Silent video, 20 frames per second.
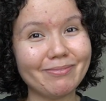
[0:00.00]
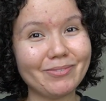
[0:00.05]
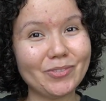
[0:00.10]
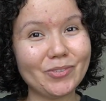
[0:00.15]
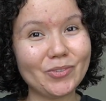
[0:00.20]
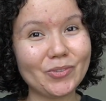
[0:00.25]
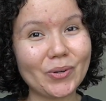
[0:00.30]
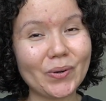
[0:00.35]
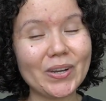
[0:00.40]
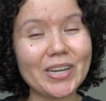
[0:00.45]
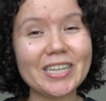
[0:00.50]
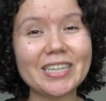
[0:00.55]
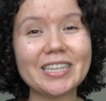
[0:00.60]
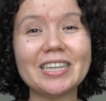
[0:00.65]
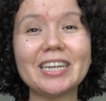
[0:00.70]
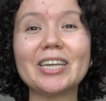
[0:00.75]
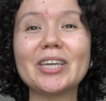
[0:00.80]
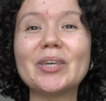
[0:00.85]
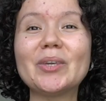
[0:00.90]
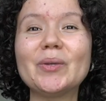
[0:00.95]
joy in
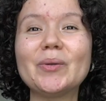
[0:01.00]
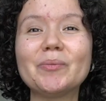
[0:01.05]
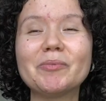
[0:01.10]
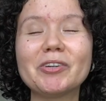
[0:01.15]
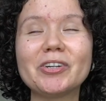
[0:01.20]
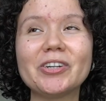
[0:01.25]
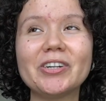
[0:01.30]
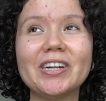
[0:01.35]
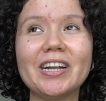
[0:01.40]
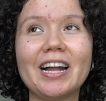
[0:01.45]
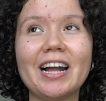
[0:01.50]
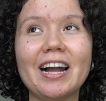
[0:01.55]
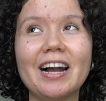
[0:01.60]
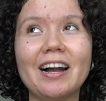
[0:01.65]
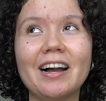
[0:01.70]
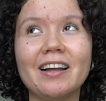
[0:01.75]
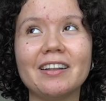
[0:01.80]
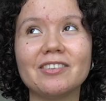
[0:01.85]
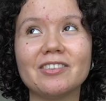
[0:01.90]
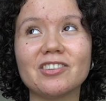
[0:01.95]
it, humor,
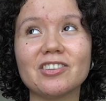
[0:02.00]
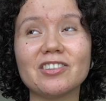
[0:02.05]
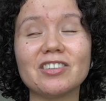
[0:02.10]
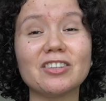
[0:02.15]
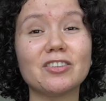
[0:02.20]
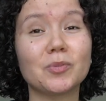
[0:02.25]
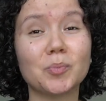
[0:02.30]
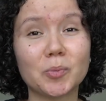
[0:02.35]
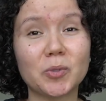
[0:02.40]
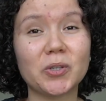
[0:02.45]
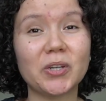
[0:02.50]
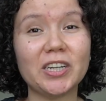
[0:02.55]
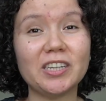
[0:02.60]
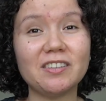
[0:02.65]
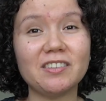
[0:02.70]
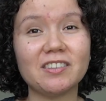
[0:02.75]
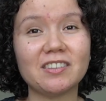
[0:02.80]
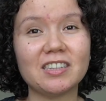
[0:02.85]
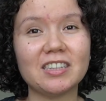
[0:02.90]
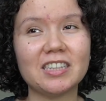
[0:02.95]
and just
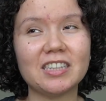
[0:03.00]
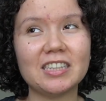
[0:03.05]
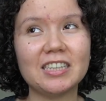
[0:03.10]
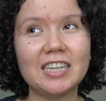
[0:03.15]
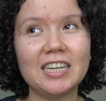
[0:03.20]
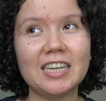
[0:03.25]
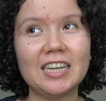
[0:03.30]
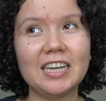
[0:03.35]
inspiration,